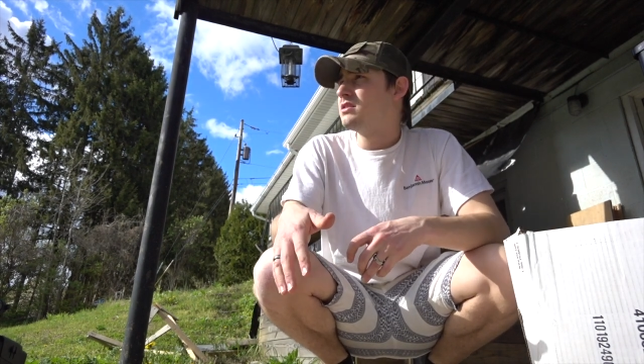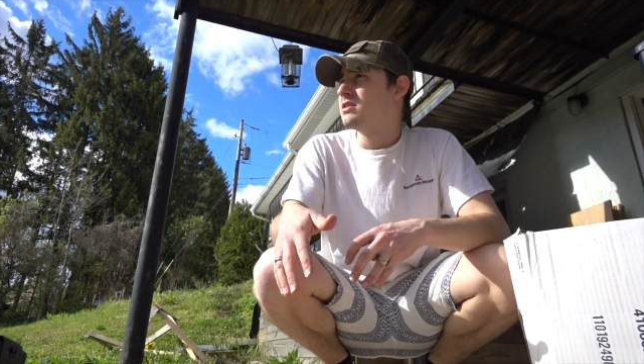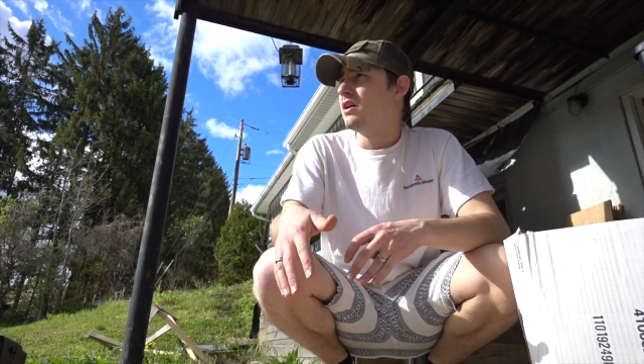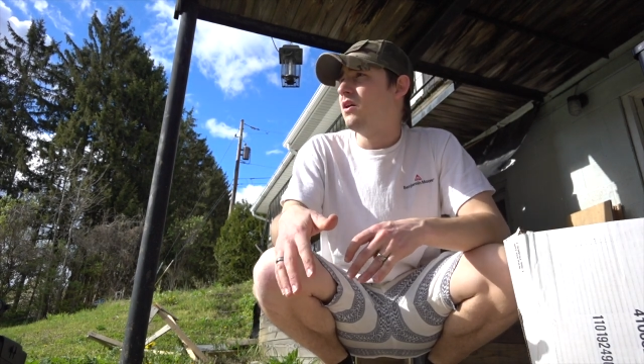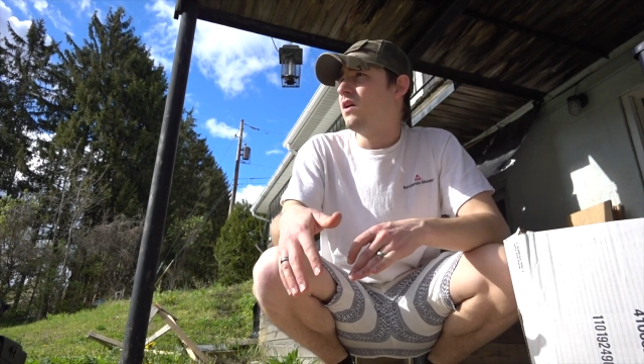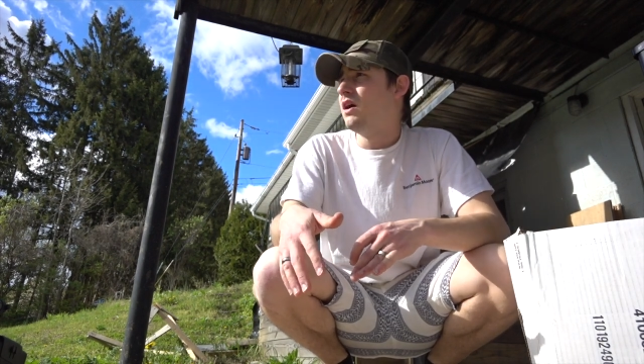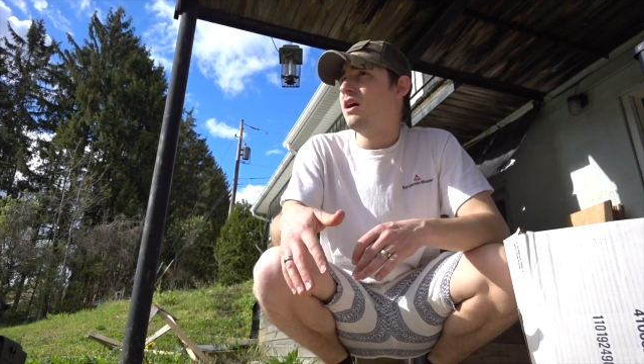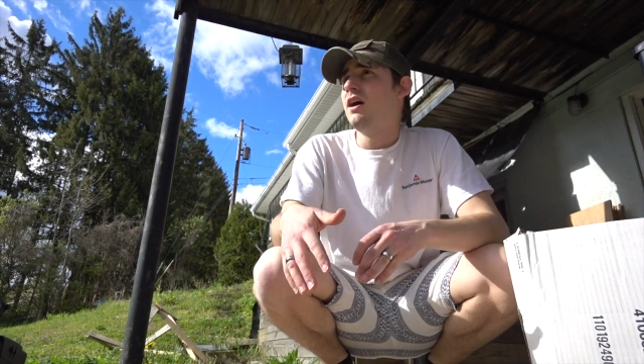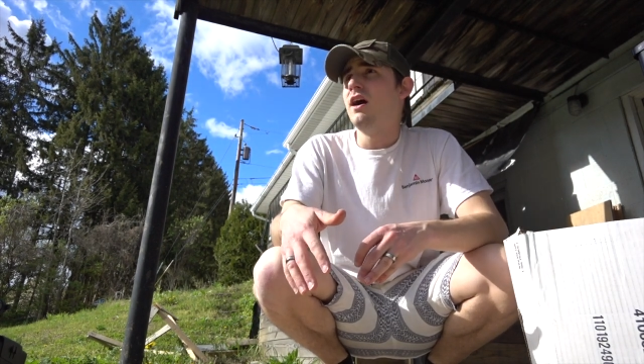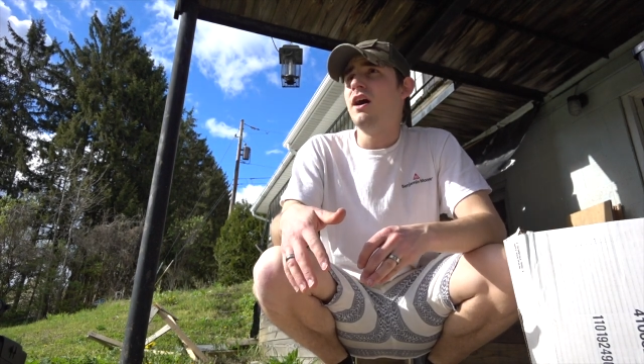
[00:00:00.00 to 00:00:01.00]
So
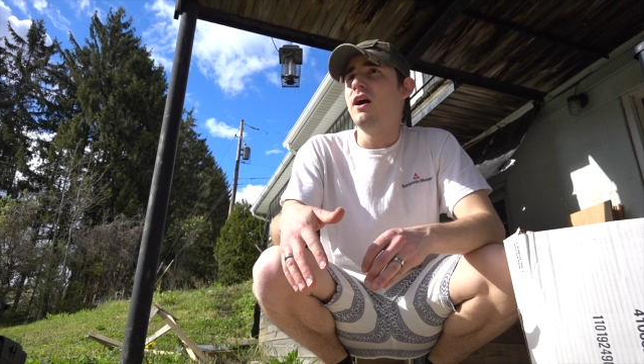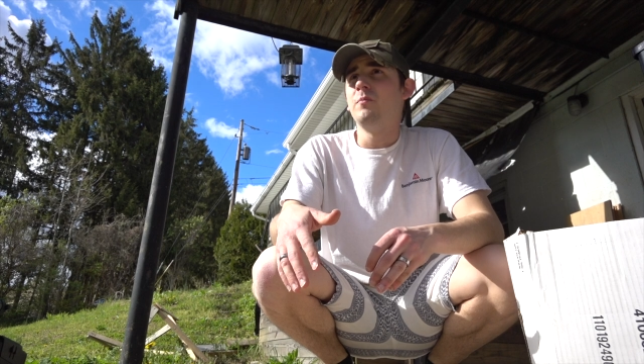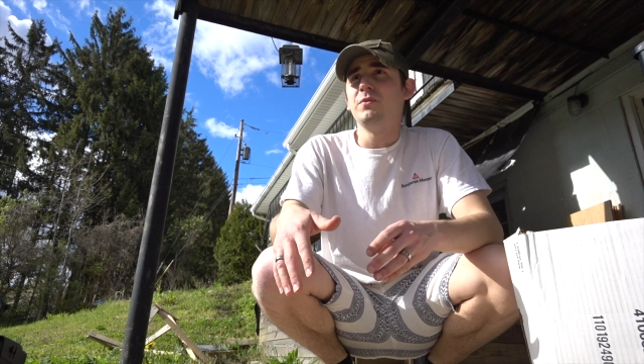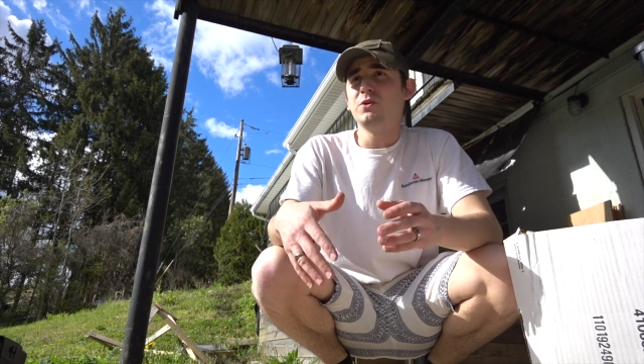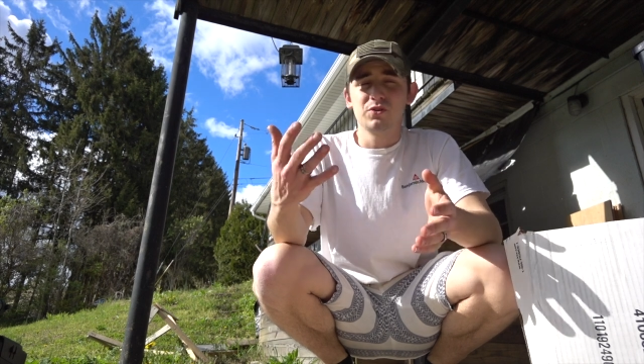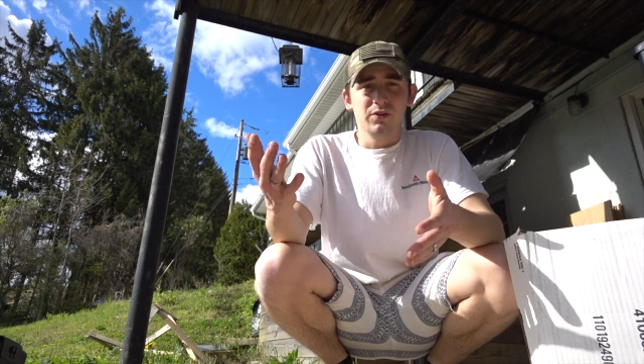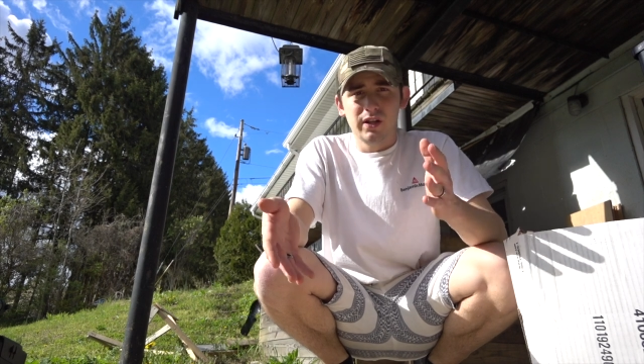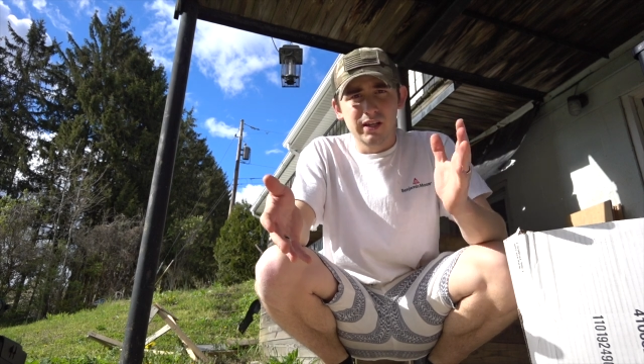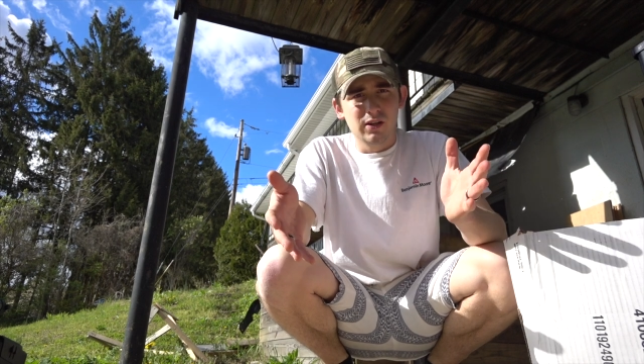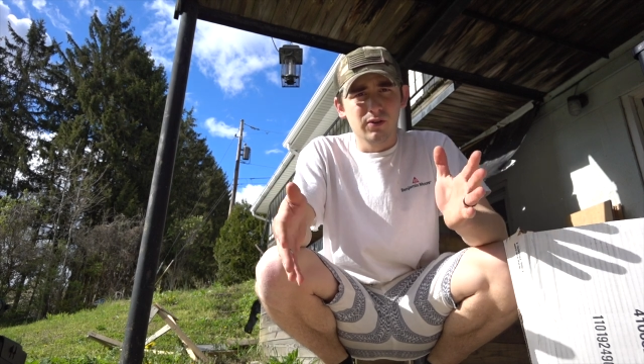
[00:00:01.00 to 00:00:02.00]
those are
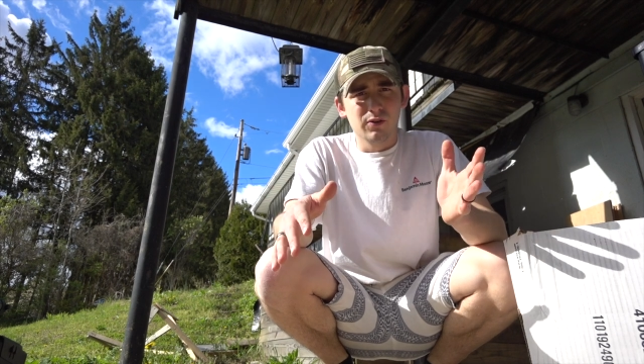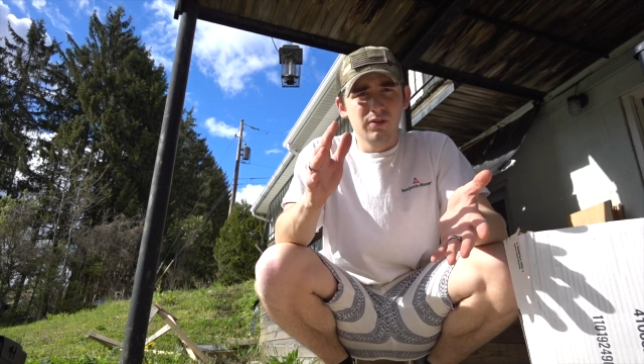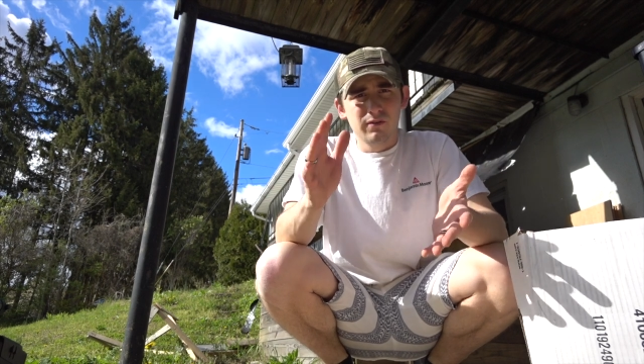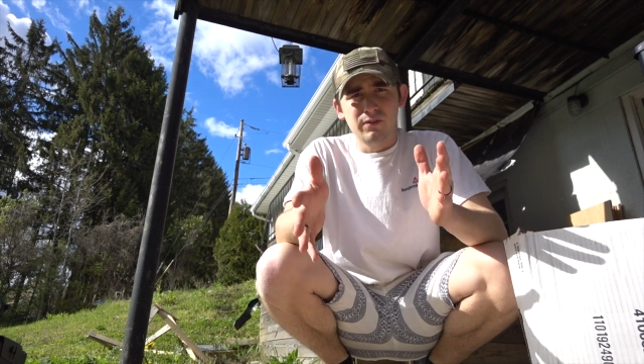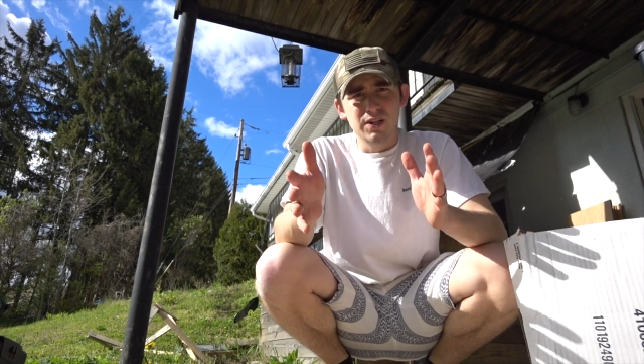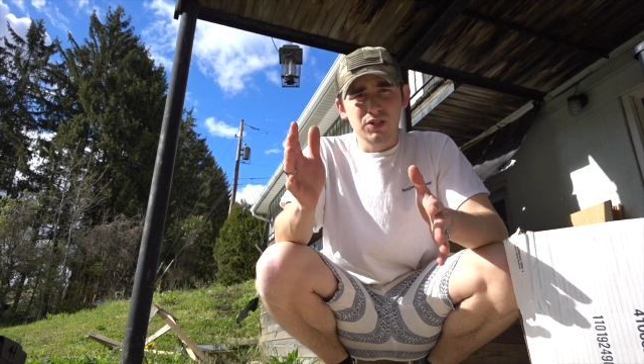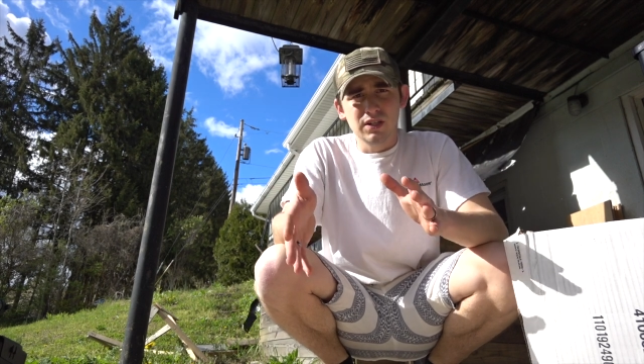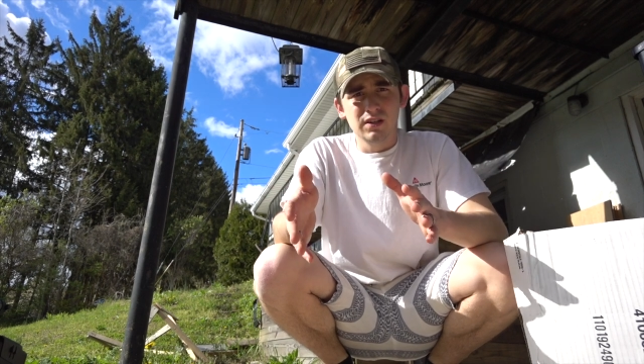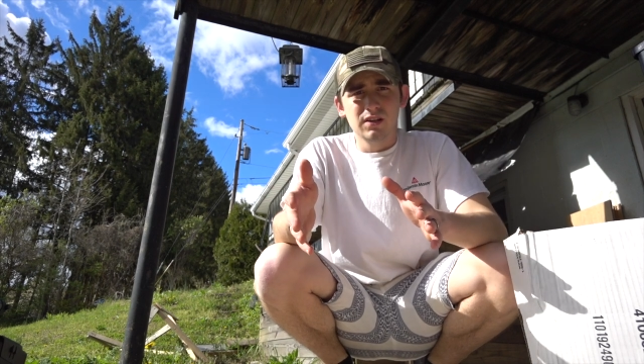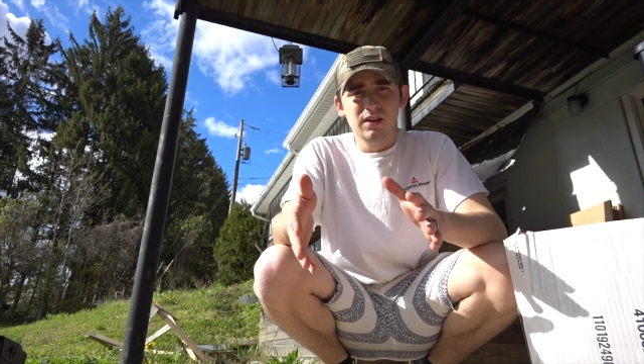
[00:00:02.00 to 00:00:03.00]
like your
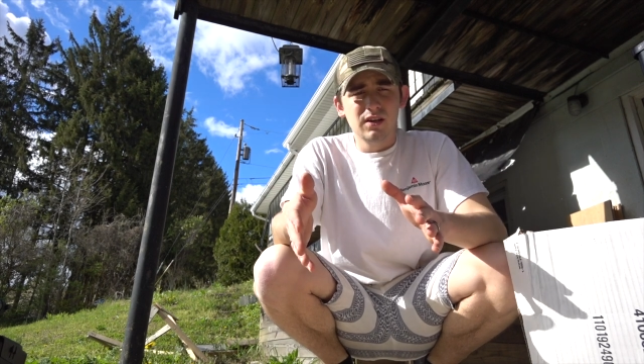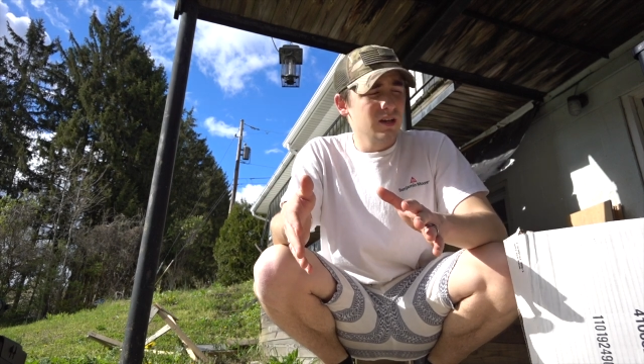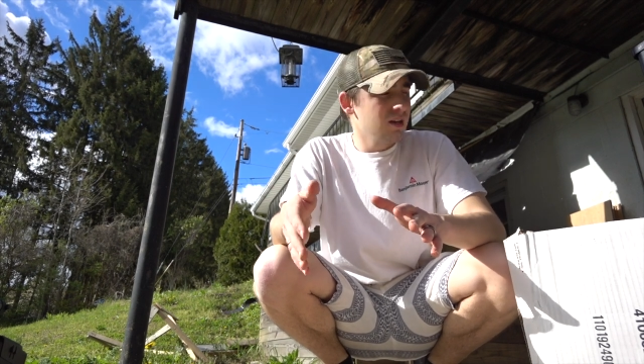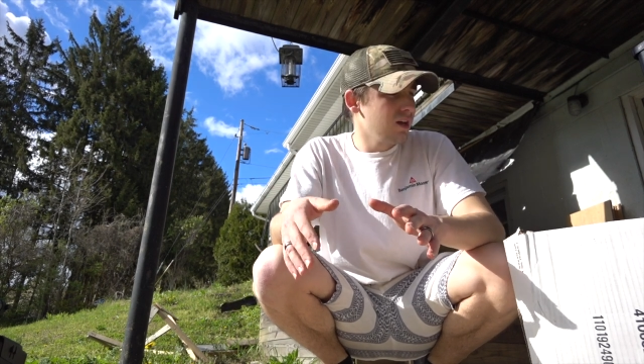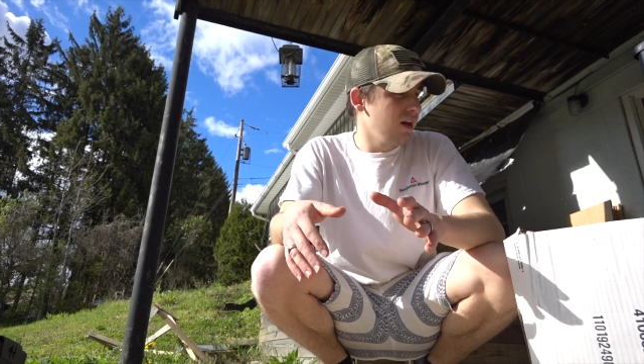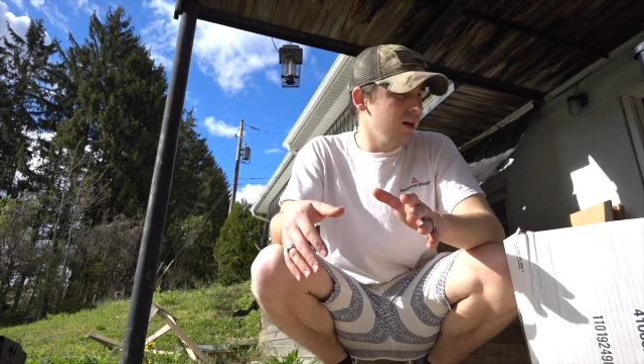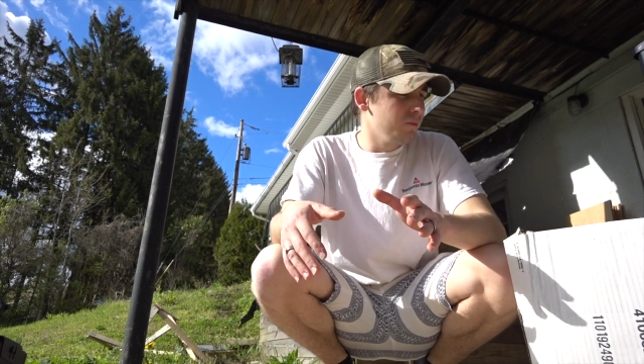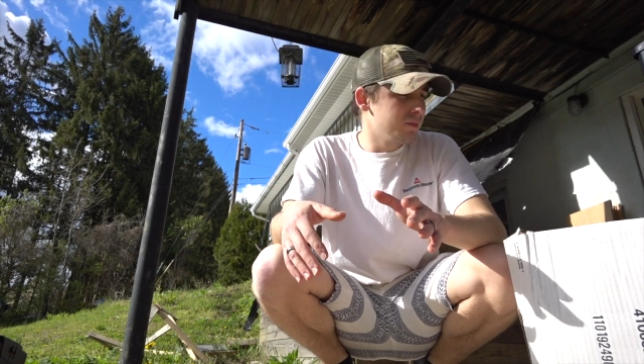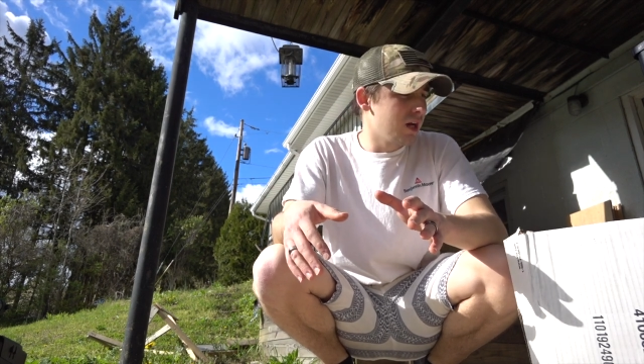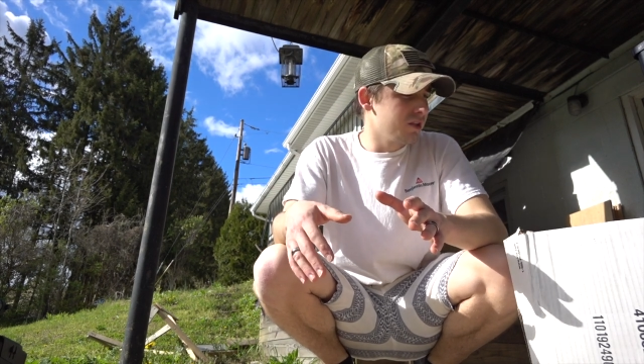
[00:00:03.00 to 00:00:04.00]
finishing
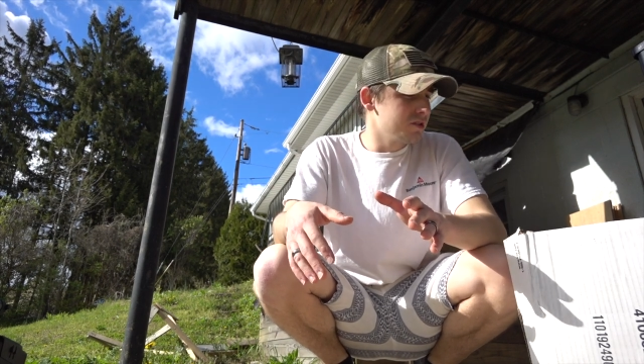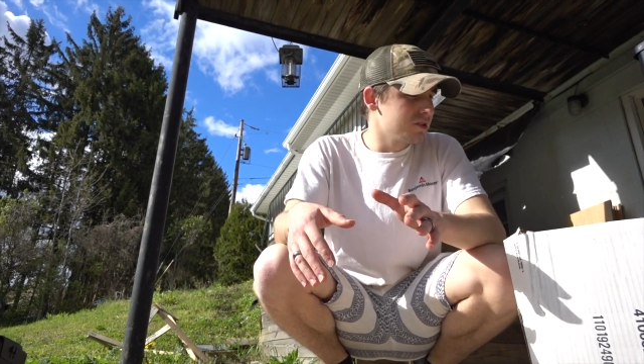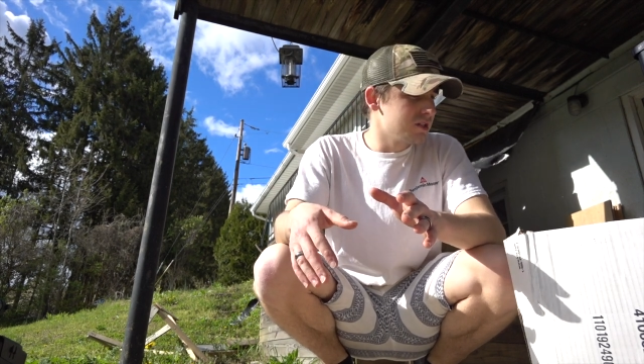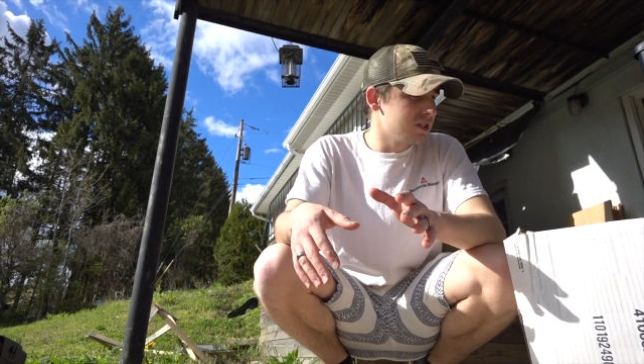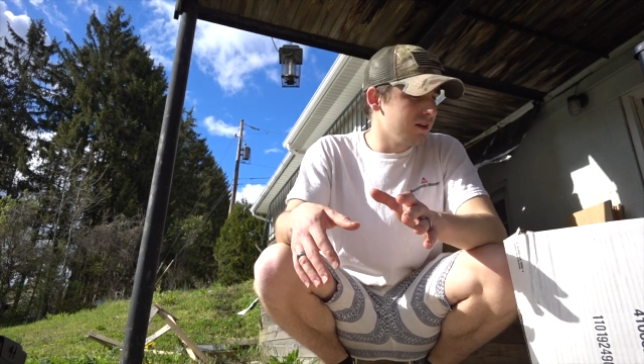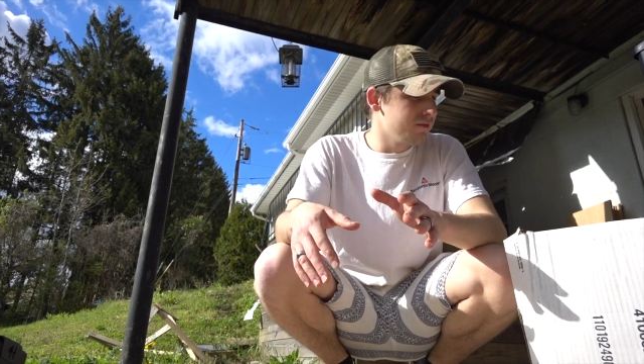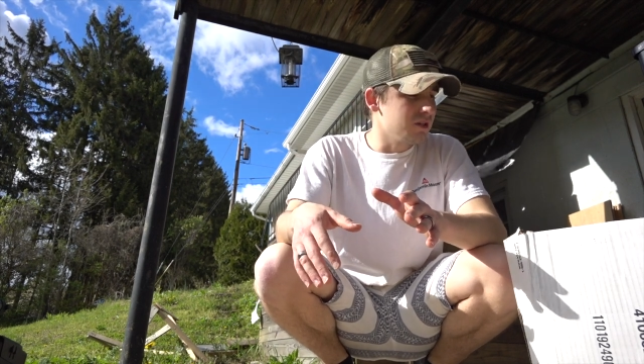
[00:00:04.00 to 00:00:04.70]
colors and stuff.